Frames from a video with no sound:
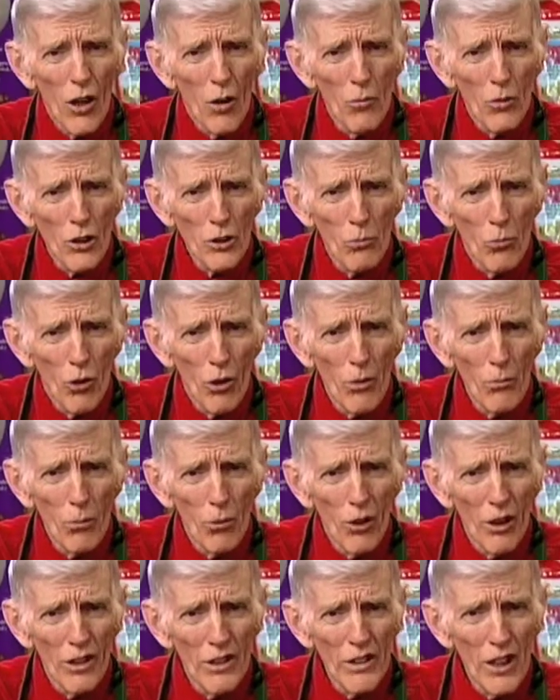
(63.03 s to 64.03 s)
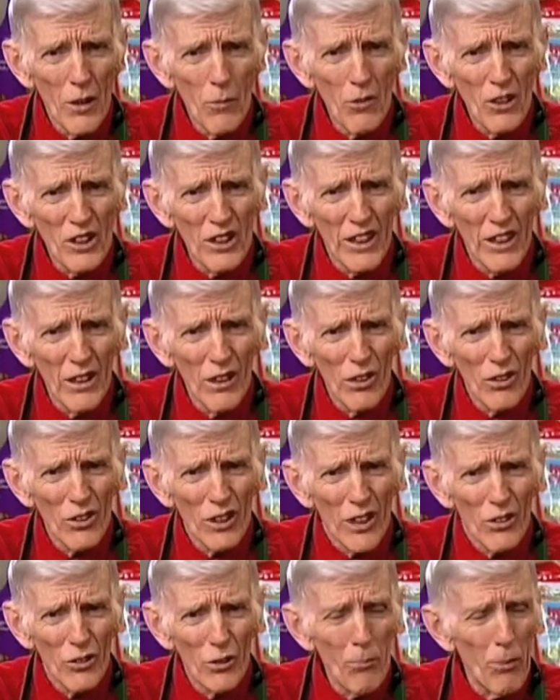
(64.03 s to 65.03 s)
almost more important than the mosquitoes,
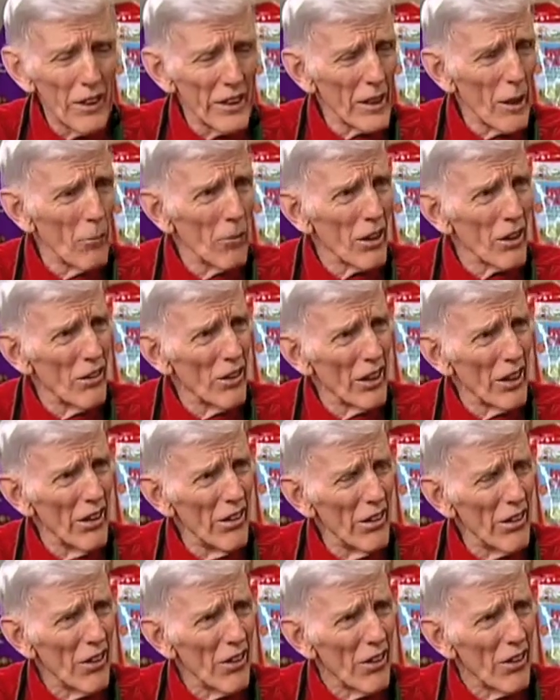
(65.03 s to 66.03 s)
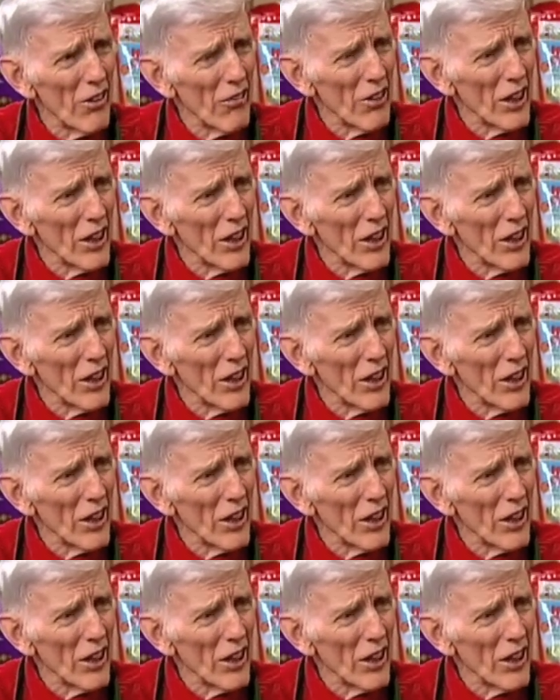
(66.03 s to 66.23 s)
then. You picked up a good area there.